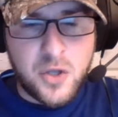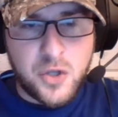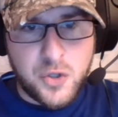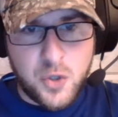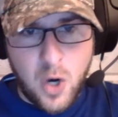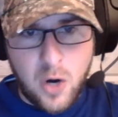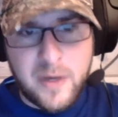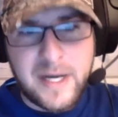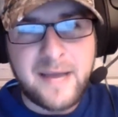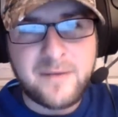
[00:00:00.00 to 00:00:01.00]
You
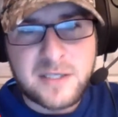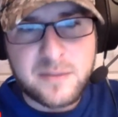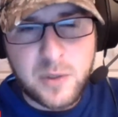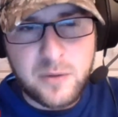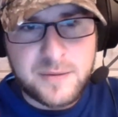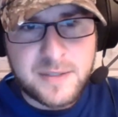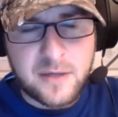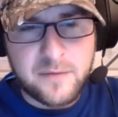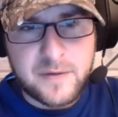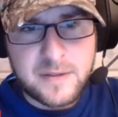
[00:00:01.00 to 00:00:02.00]
already have a smooth
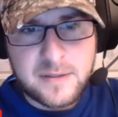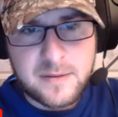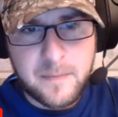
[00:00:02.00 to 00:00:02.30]
surface,